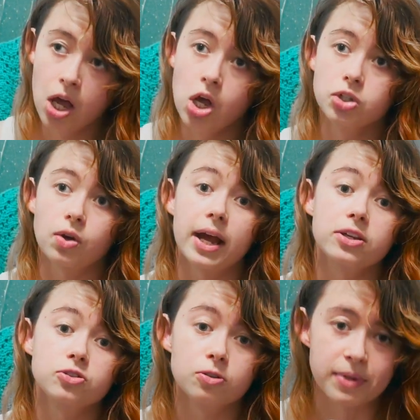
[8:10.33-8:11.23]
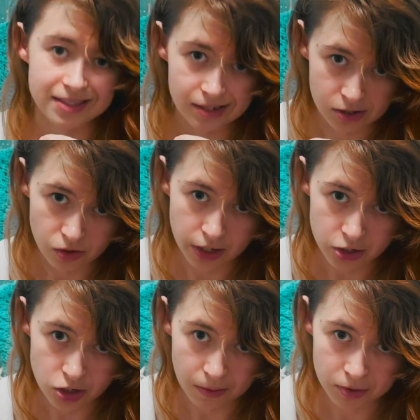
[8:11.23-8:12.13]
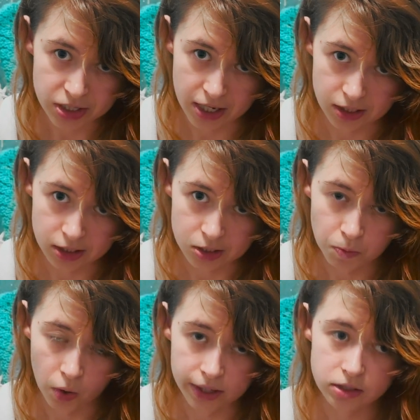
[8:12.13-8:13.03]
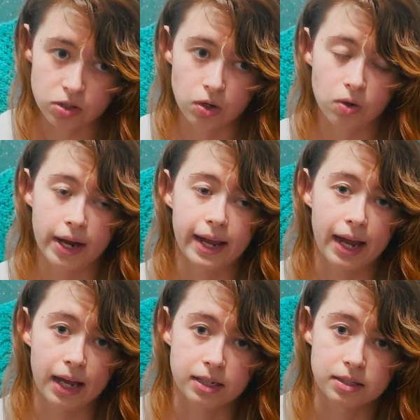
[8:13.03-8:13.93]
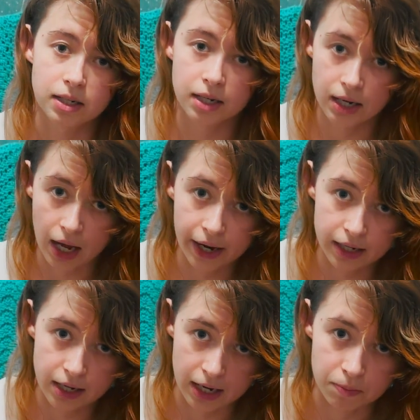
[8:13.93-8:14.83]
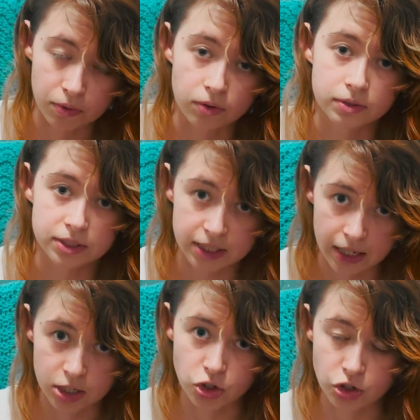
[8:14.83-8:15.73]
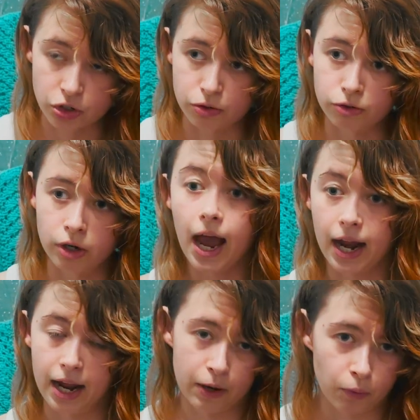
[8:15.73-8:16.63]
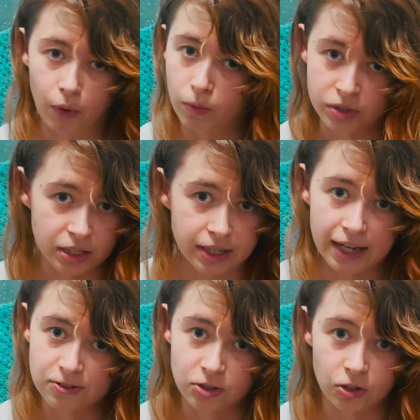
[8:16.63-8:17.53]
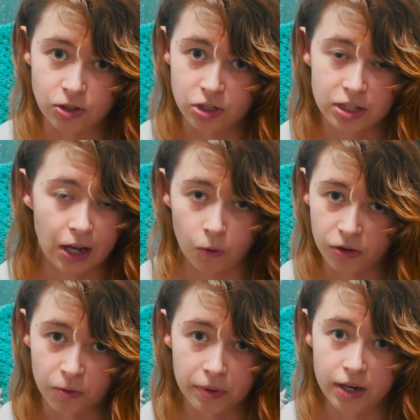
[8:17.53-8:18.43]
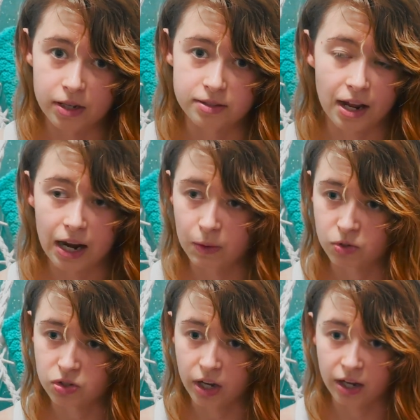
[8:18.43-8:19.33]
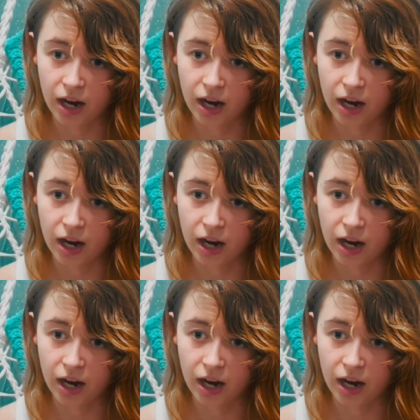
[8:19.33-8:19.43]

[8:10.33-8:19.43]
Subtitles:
So I assume that's dislocation number 10 at this point. So I had 9 in April, 10 in June, and I wrote to that orthopedist and I was like,